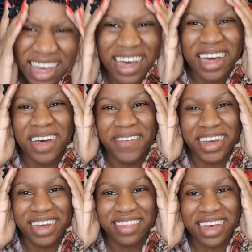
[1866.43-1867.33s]
I hope you
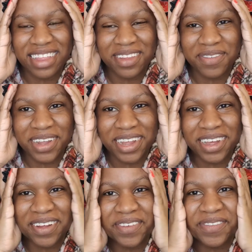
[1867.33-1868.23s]
guys like this
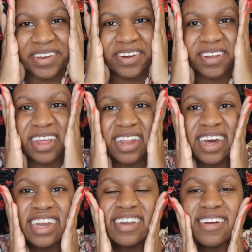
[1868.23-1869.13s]
video. Be sure to like,
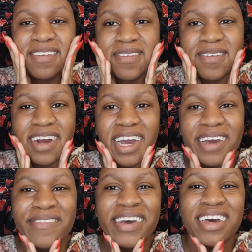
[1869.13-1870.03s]
share,
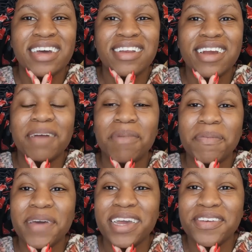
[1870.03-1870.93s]
subscribe. Check out my
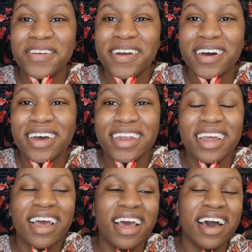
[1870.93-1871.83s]
Patreon.
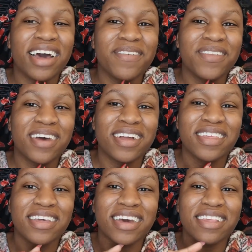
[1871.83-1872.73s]
I will talk
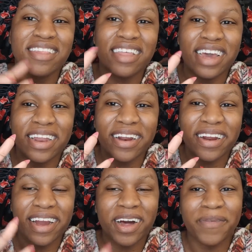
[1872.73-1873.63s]
to you guys
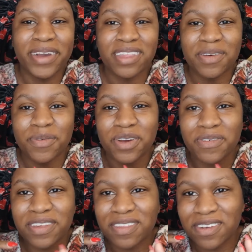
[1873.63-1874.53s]
later. I hope you guys have a good
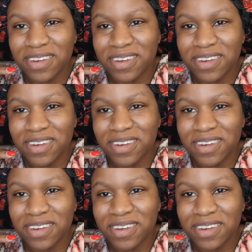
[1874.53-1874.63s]
rest of your